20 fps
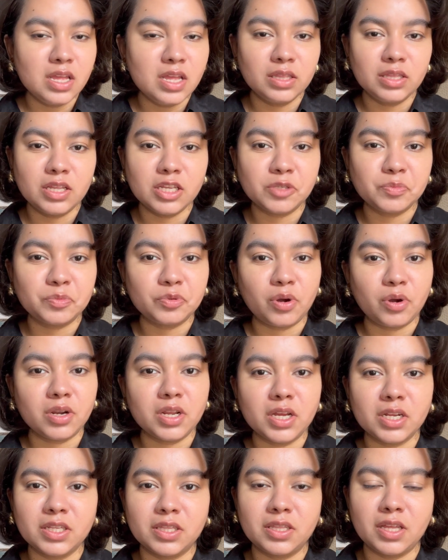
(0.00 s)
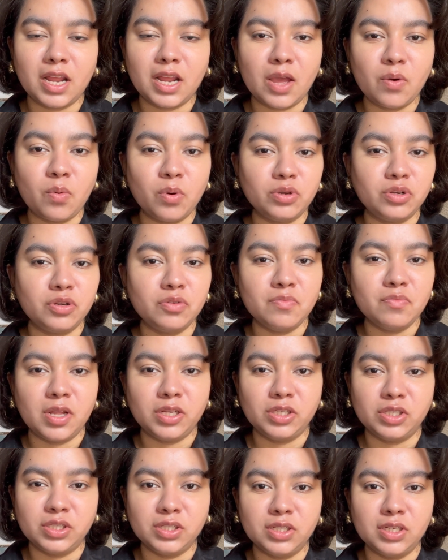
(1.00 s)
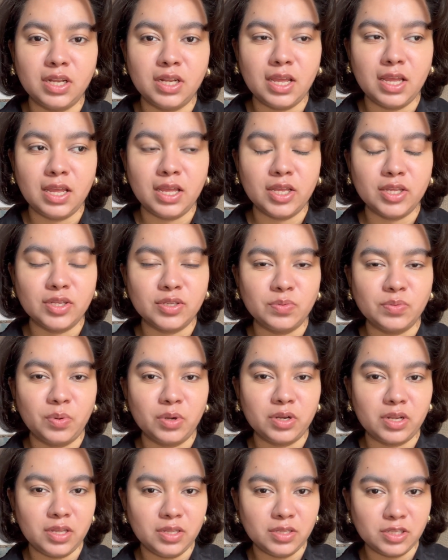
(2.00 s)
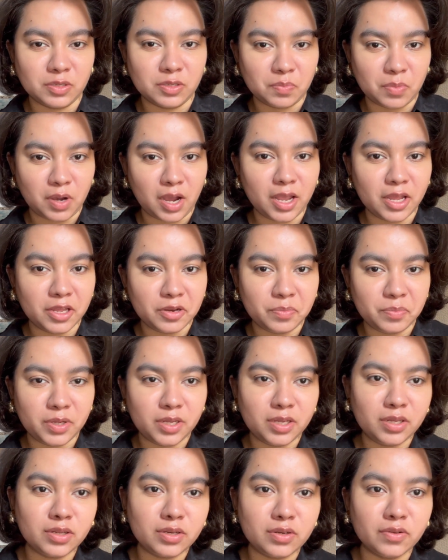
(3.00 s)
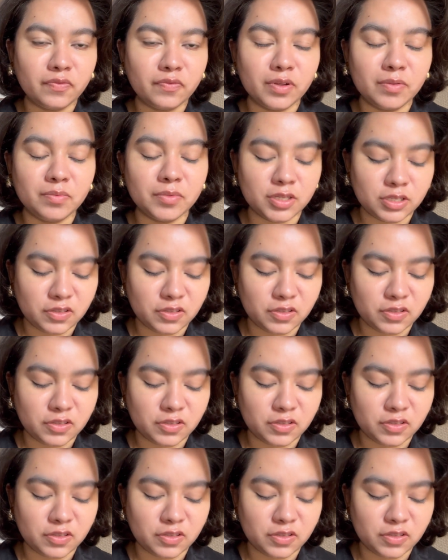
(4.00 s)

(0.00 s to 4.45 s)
This product that I want to mention is what inspired me to film this